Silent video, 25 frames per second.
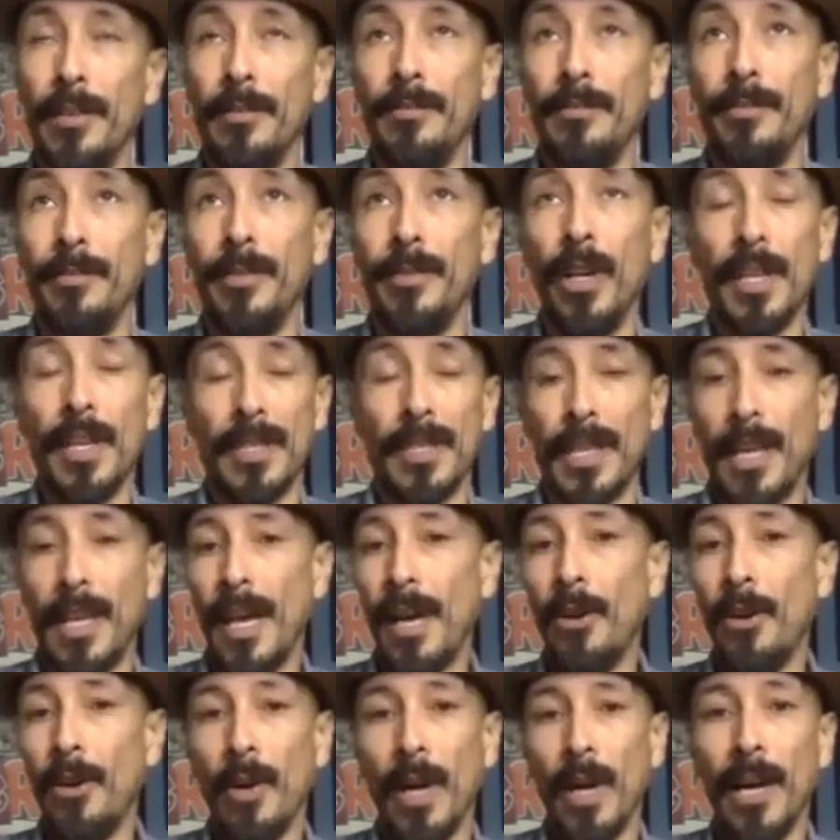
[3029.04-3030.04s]
you know,
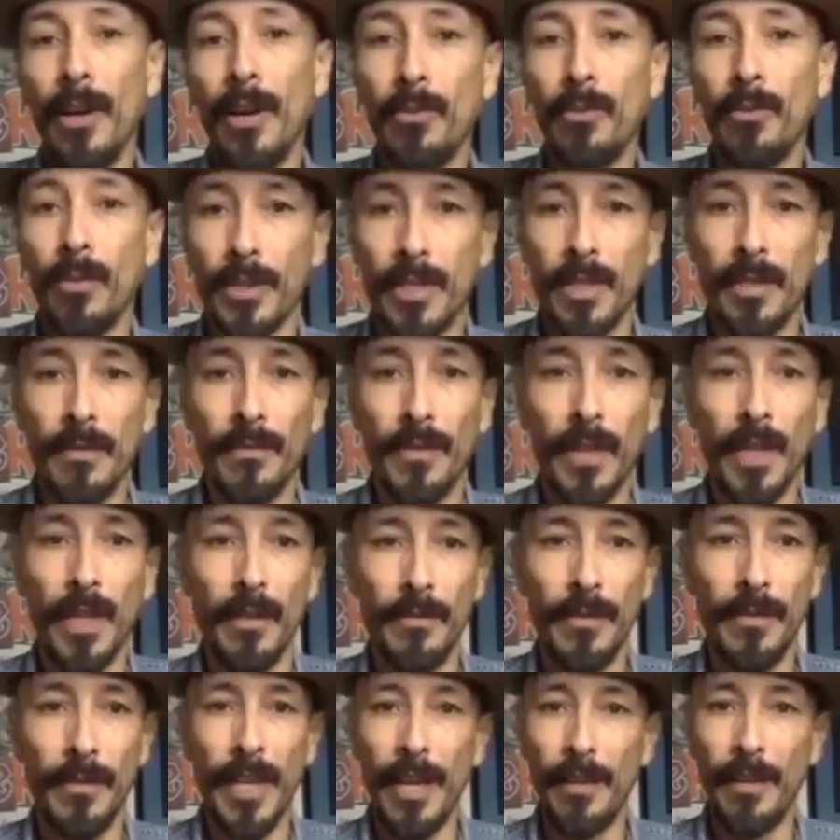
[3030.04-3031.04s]
outwards of
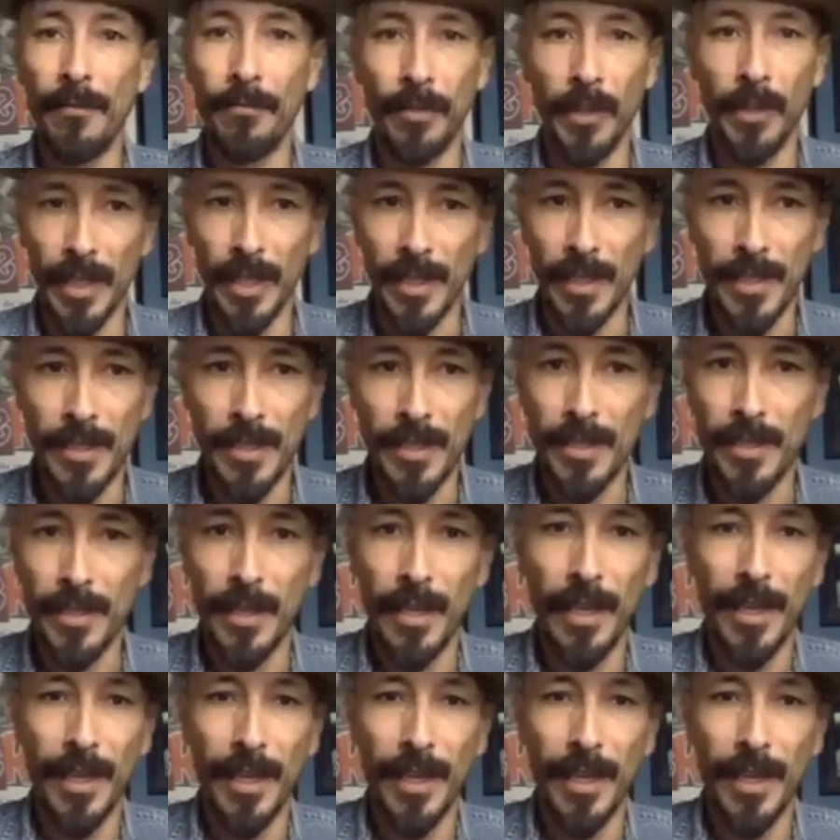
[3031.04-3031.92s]
Netflix,